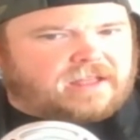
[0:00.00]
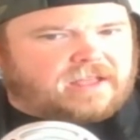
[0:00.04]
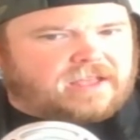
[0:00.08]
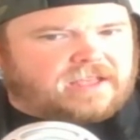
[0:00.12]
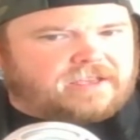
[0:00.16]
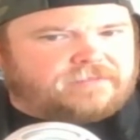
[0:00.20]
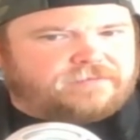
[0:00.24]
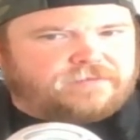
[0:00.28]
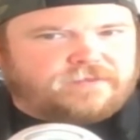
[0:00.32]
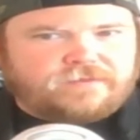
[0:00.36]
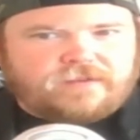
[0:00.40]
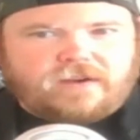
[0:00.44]

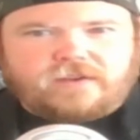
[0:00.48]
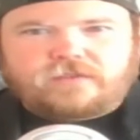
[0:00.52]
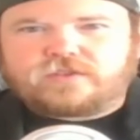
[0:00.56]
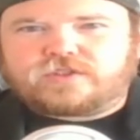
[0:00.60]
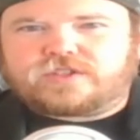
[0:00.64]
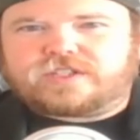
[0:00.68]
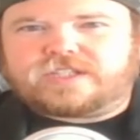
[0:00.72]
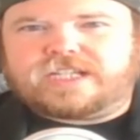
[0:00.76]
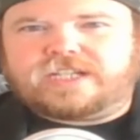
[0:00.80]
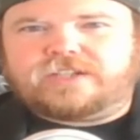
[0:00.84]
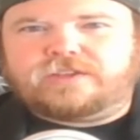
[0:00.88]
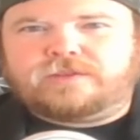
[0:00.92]
if you've ever
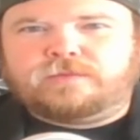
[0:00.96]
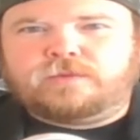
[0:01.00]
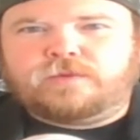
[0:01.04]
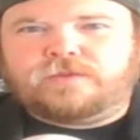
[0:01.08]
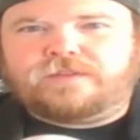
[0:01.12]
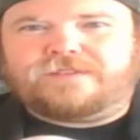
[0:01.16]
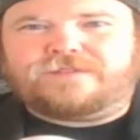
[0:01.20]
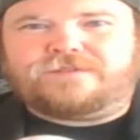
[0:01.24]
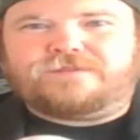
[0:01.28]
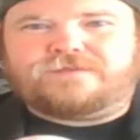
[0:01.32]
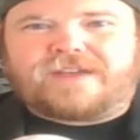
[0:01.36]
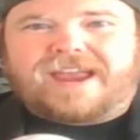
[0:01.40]
seen the
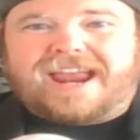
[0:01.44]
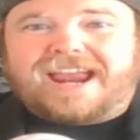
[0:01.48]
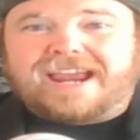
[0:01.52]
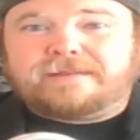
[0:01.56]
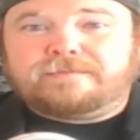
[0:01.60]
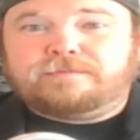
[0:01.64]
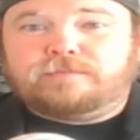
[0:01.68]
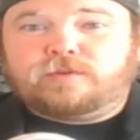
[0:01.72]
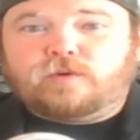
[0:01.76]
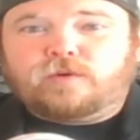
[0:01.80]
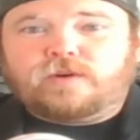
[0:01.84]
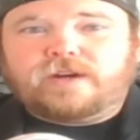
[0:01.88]
movie
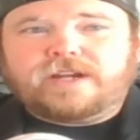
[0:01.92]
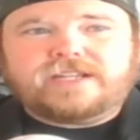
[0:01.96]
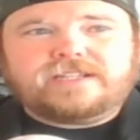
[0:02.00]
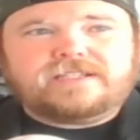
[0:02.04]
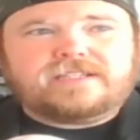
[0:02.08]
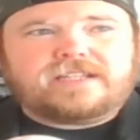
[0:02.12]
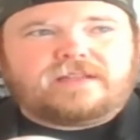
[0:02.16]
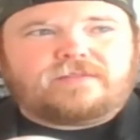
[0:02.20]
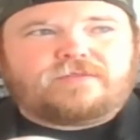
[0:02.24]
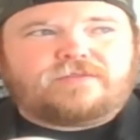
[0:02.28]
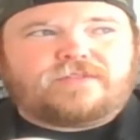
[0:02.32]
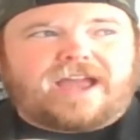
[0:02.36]

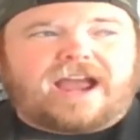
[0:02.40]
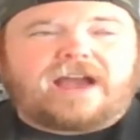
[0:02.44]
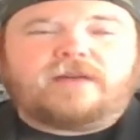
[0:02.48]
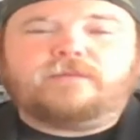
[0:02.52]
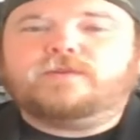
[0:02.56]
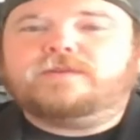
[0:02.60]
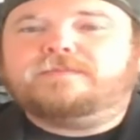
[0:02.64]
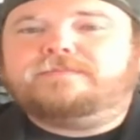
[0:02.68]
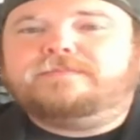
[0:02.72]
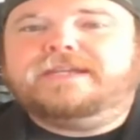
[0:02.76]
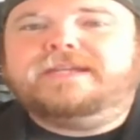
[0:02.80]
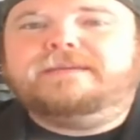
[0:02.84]
Fanboys, that
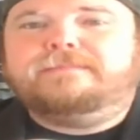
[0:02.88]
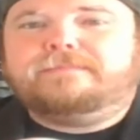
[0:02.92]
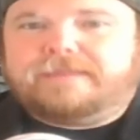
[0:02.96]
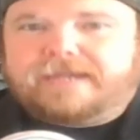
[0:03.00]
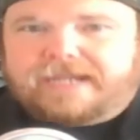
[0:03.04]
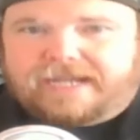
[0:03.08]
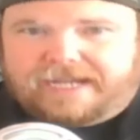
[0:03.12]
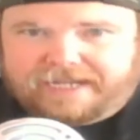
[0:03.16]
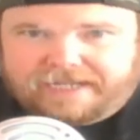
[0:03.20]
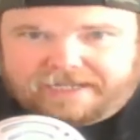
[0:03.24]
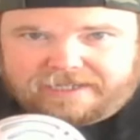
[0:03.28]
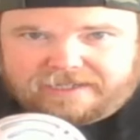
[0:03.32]
would be
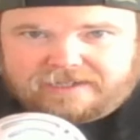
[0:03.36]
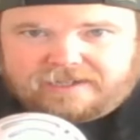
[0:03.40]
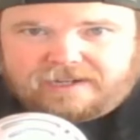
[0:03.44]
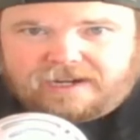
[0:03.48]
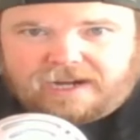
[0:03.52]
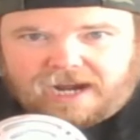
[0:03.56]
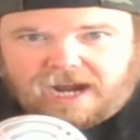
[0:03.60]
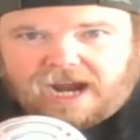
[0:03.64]
me.